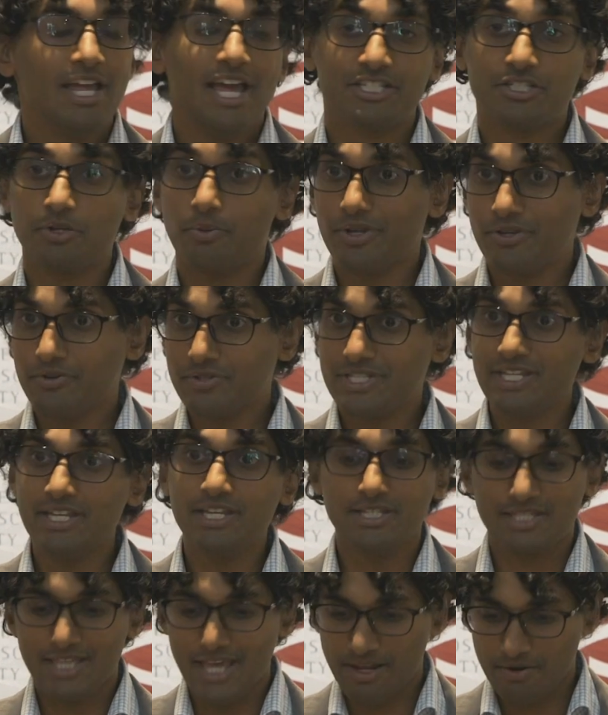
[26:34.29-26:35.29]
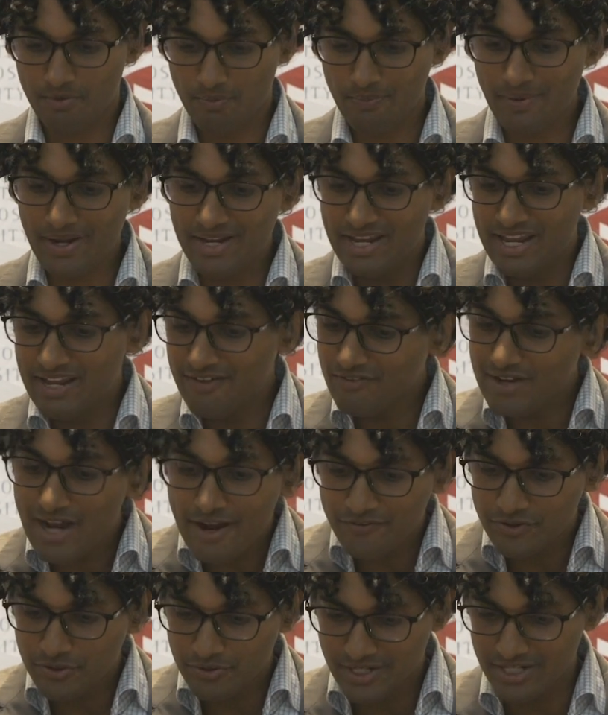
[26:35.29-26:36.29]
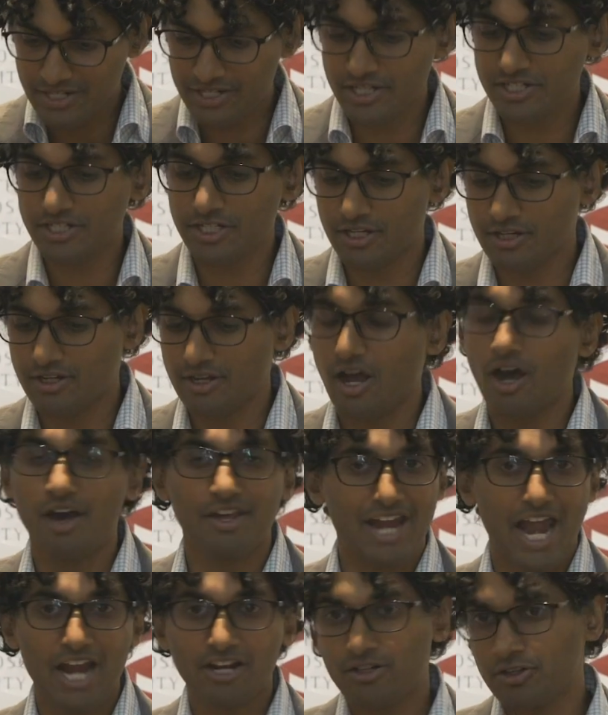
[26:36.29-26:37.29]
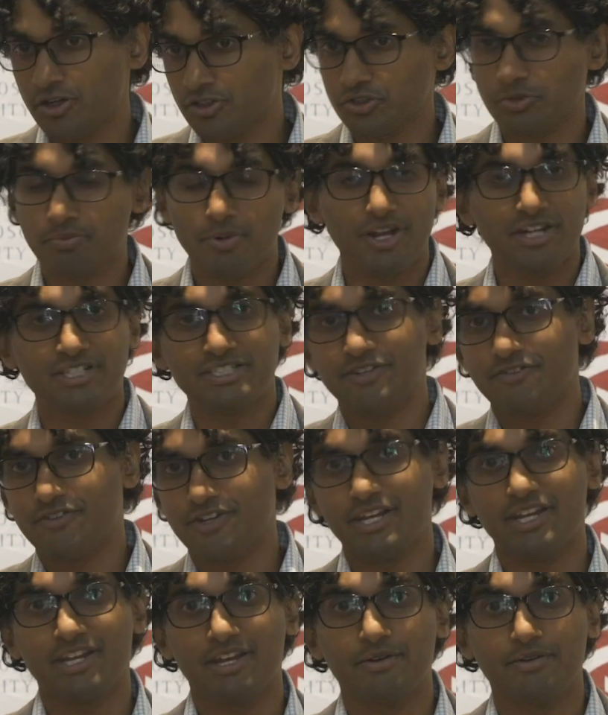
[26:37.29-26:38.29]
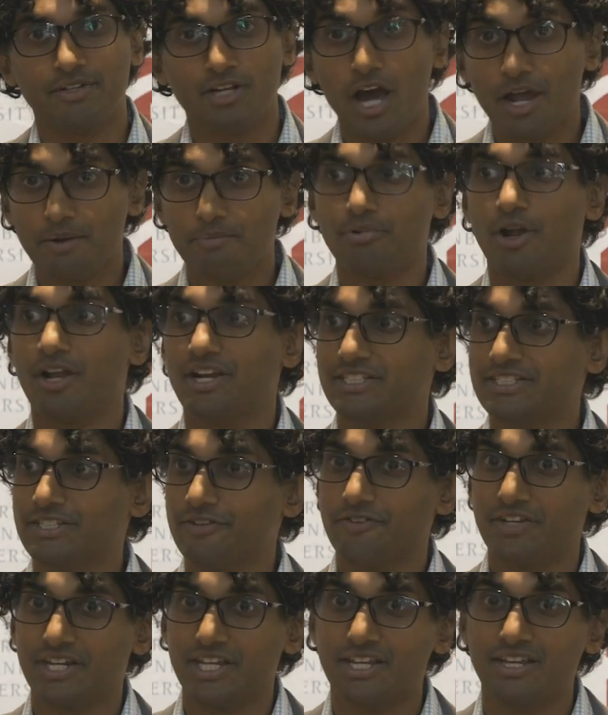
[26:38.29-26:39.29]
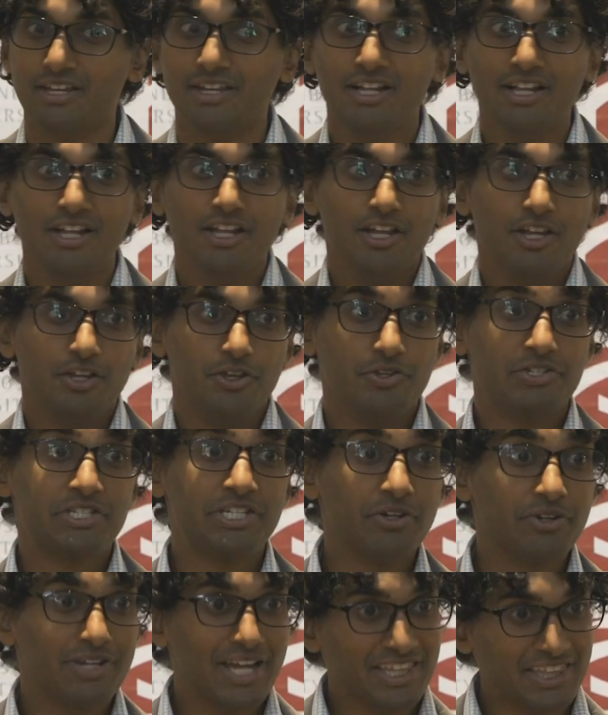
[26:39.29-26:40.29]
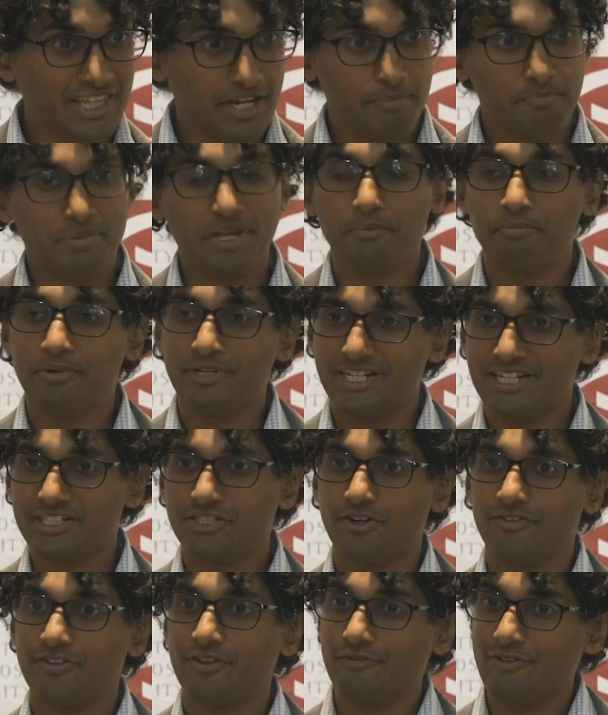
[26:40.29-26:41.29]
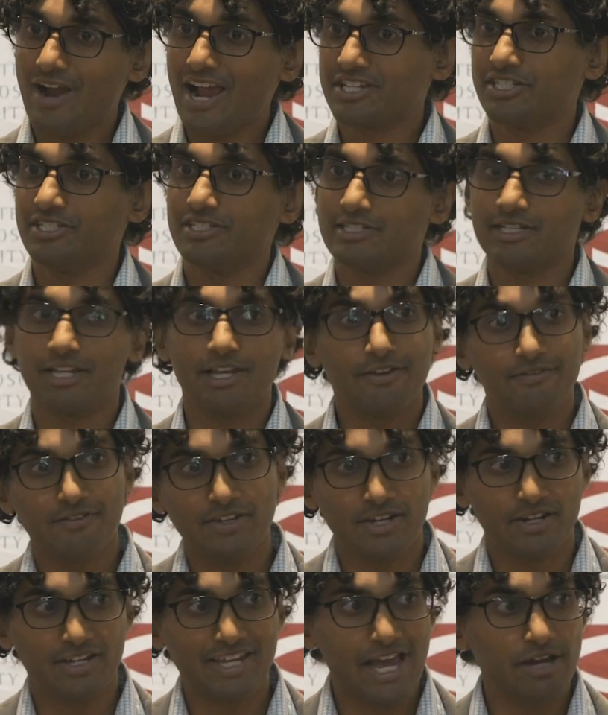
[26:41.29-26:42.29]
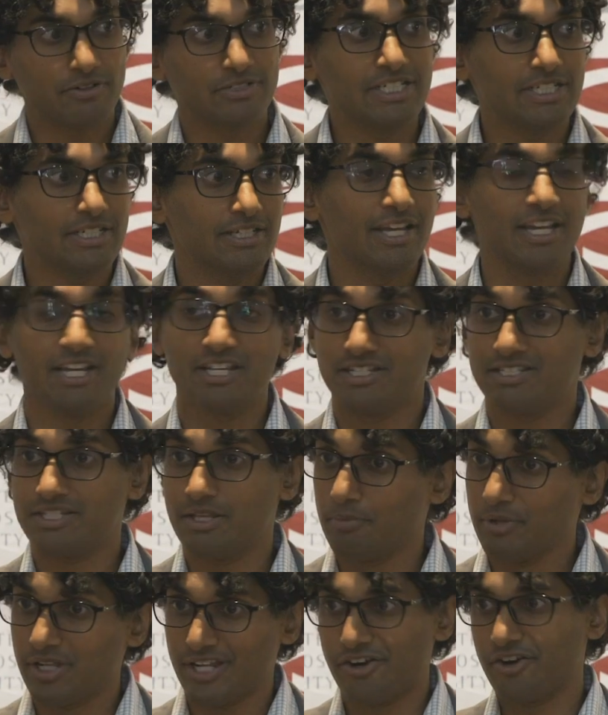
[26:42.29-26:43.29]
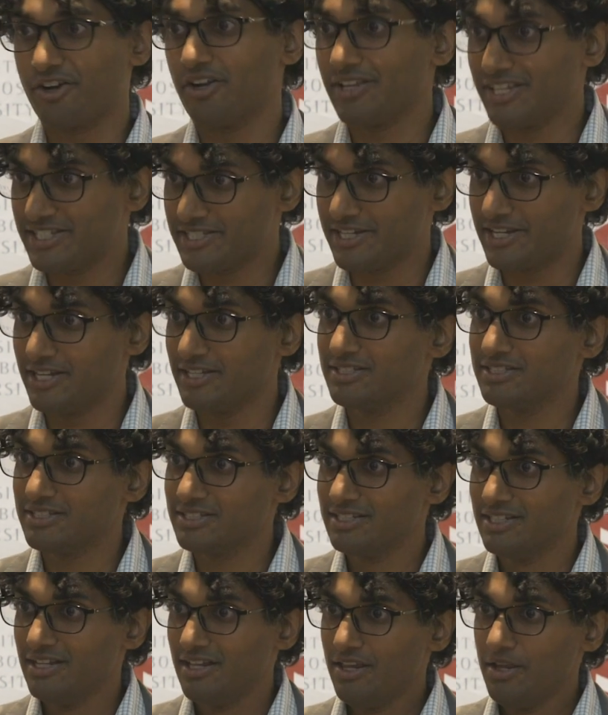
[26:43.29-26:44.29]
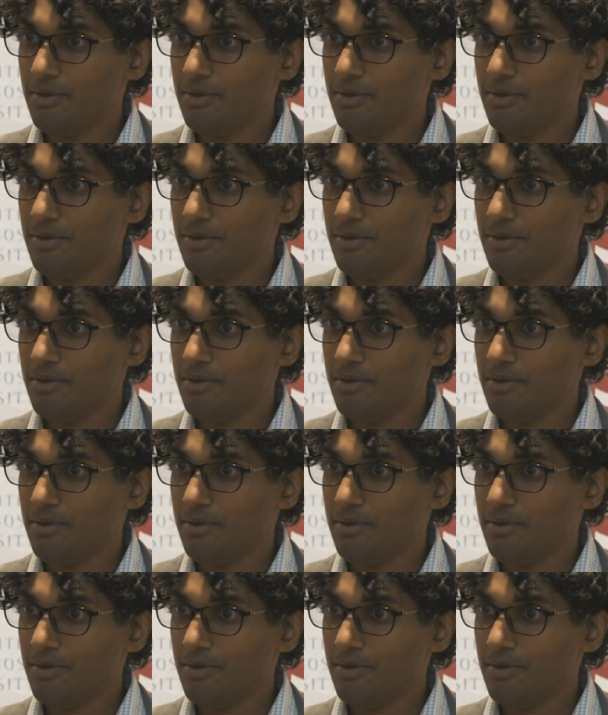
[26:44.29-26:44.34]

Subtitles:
And so what you see is that even after you condition on agricultural productivity and cotton productivity, you still get that a big predictor of the fraction slave in a county is the malarial incidence.